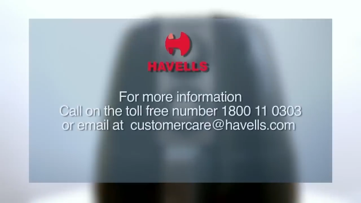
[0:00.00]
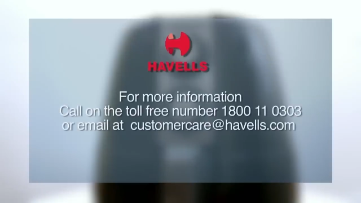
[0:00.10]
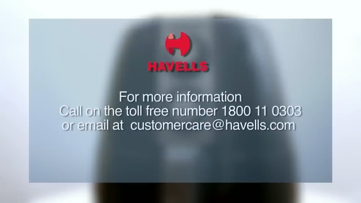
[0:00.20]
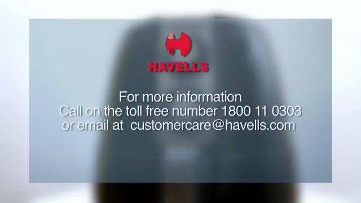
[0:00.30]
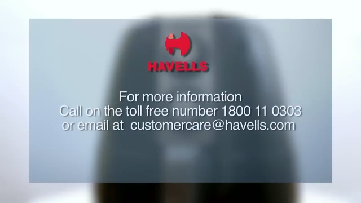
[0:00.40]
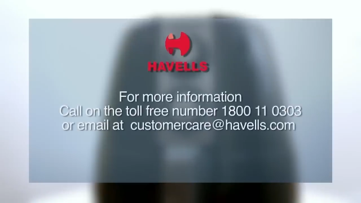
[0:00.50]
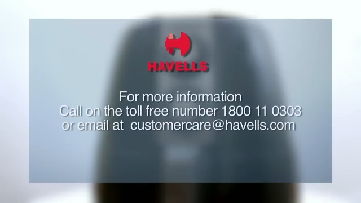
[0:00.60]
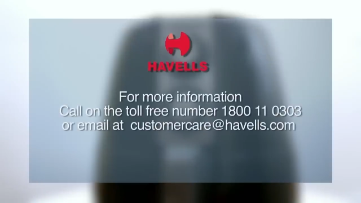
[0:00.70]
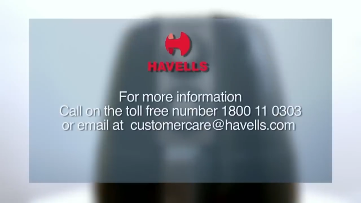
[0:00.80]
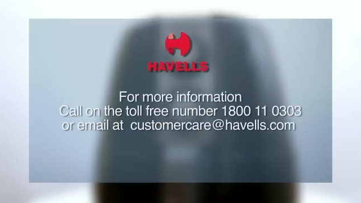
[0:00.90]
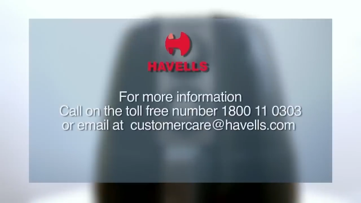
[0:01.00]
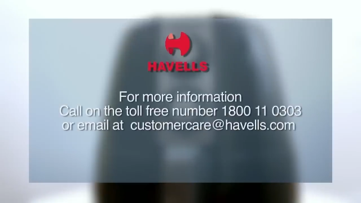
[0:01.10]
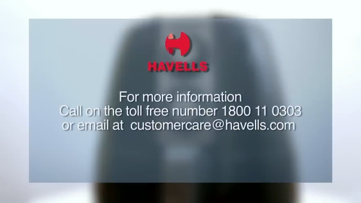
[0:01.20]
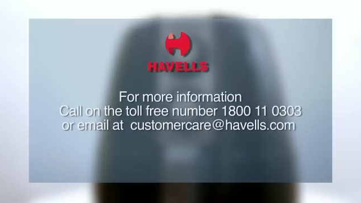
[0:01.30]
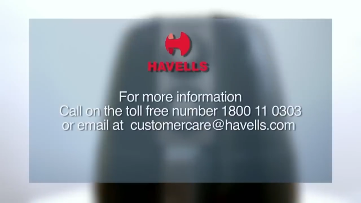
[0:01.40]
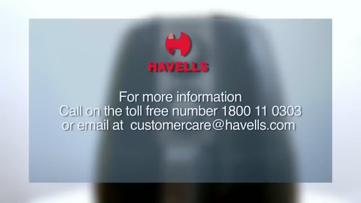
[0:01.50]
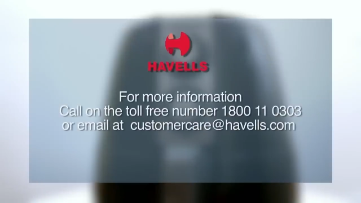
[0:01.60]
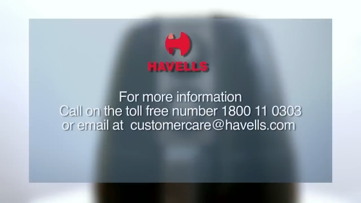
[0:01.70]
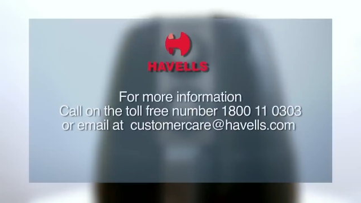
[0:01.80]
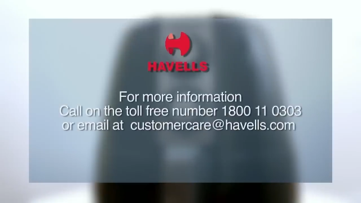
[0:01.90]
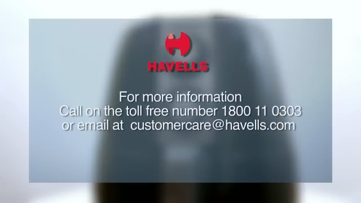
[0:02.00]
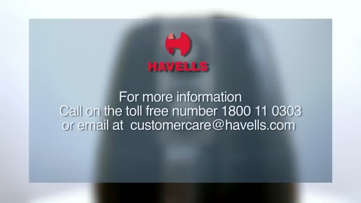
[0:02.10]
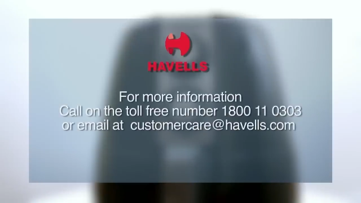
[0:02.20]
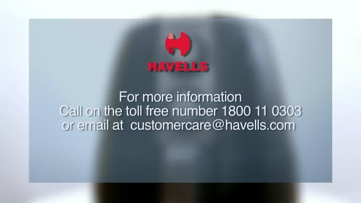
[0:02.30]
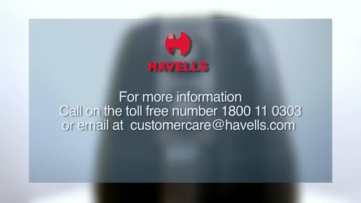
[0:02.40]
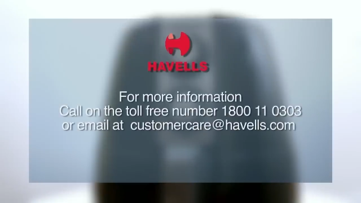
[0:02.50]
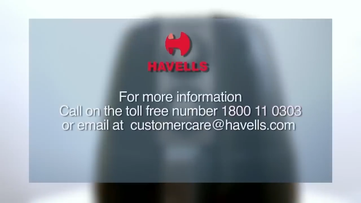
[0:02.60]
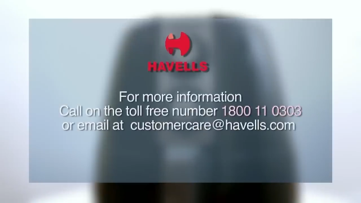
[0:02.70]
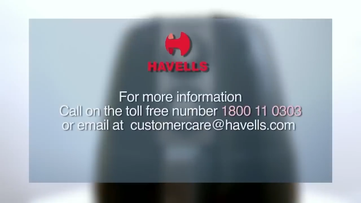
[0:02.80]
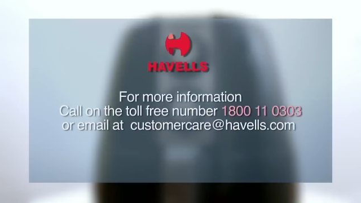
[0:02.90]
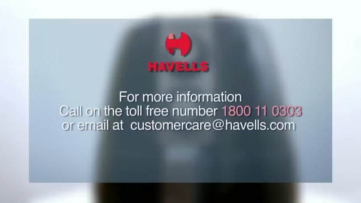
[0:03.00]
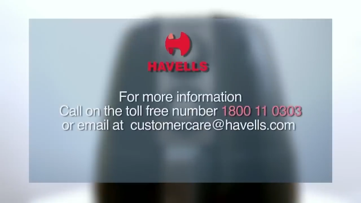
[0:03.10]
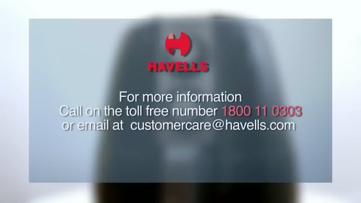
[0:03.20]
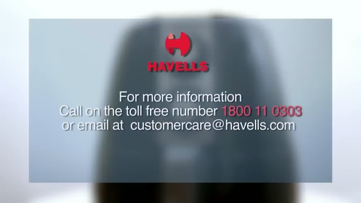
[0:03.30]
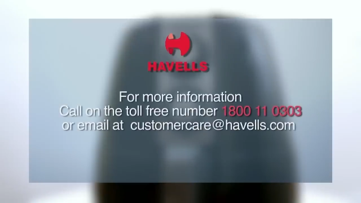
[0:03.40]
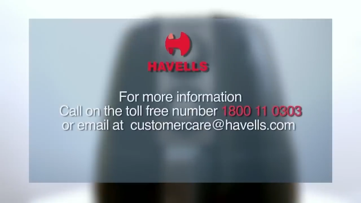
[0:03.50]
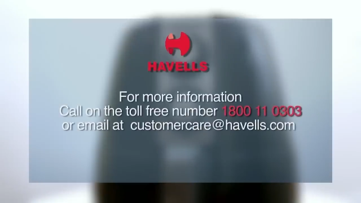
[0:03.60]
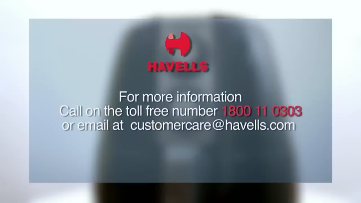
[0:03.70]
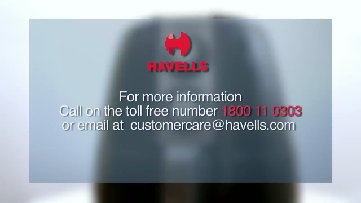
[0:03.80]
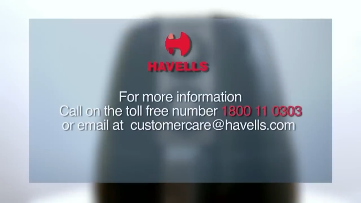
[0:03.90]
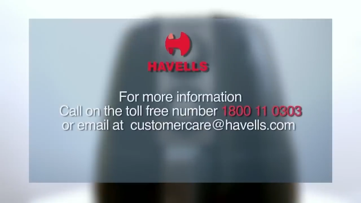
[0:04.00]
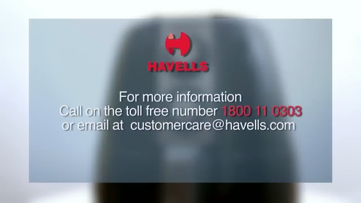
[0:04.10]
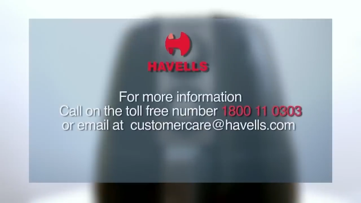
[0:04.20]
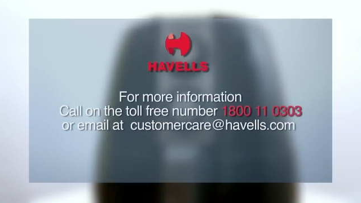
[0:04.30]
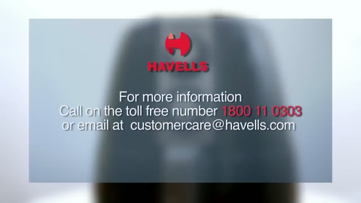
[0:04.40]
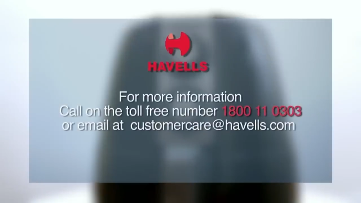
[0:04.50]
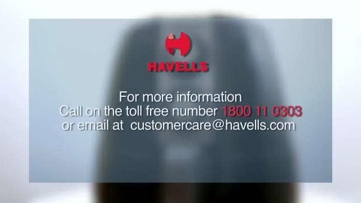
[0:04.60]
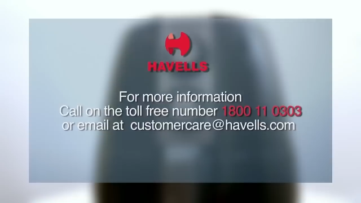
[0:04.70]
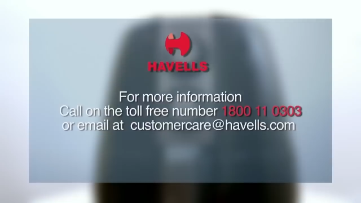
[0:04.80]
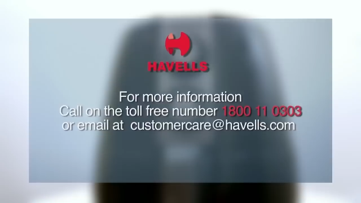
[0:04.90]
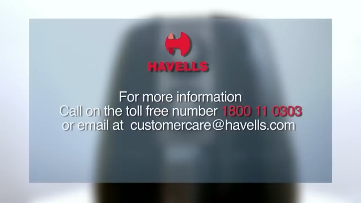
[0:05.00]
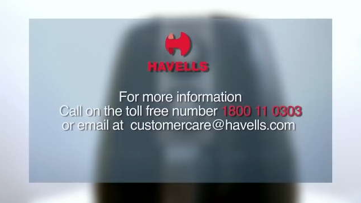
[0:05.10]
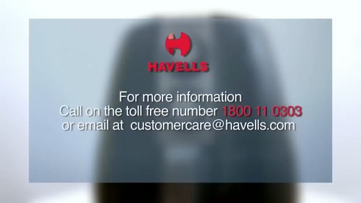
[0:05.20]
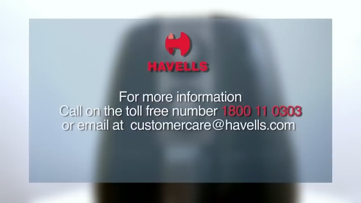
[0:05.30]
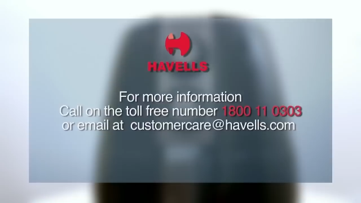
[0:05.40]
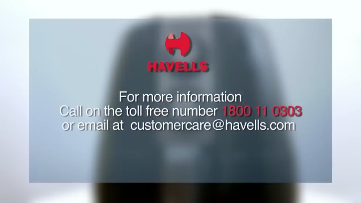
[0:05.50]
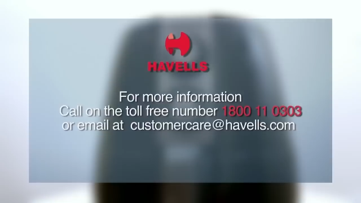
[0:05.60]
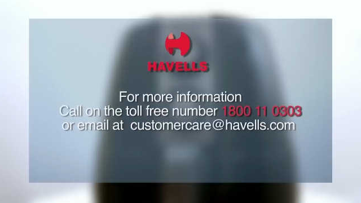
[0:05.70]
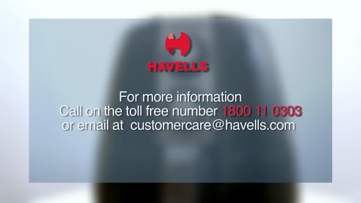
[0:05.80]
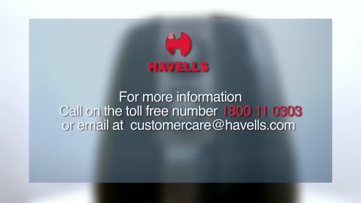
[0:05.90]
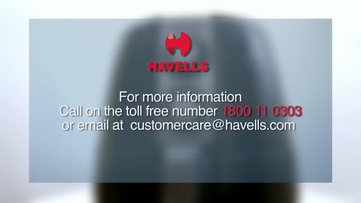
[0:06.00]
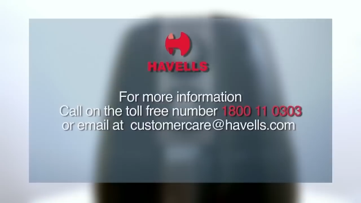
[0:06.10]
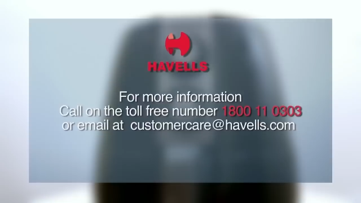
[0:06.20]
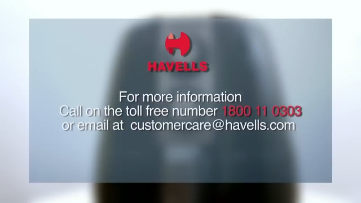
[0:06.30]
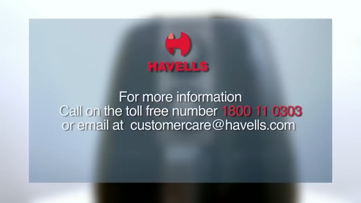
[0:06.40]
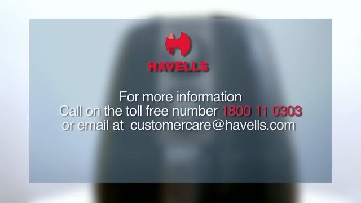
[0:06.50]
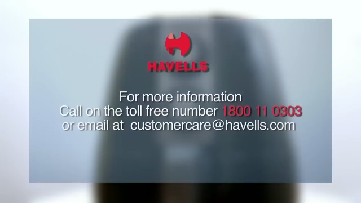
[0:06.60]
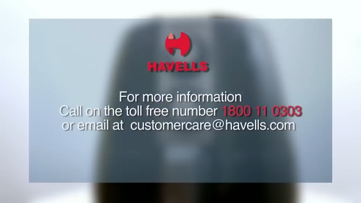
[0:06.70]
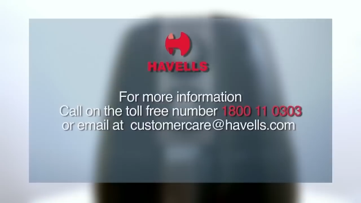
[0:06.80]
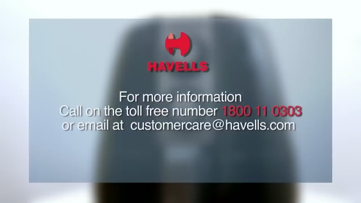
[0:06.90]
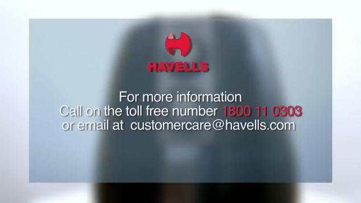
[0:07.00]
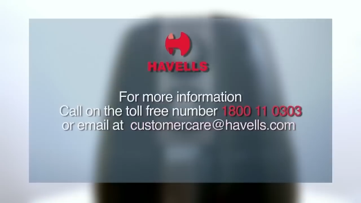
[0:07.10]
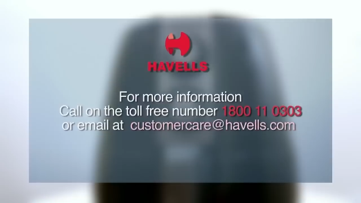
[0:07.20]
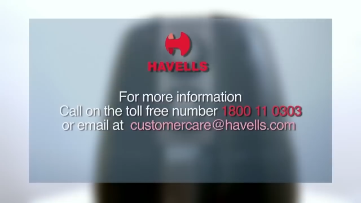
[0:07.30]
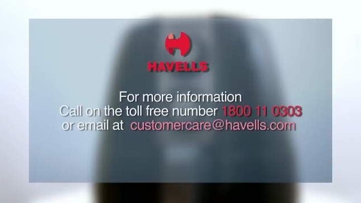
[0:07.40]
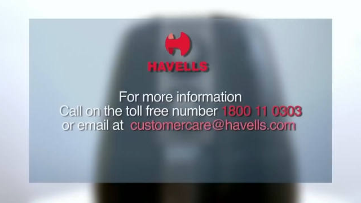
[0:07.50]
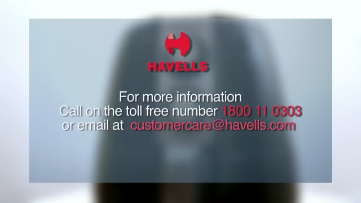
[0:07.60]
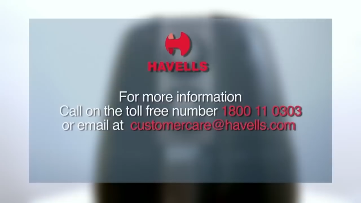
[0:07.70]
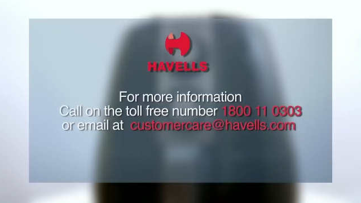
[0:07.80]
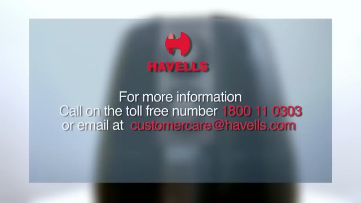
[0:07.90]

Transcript: Nobody's mouth can be seen.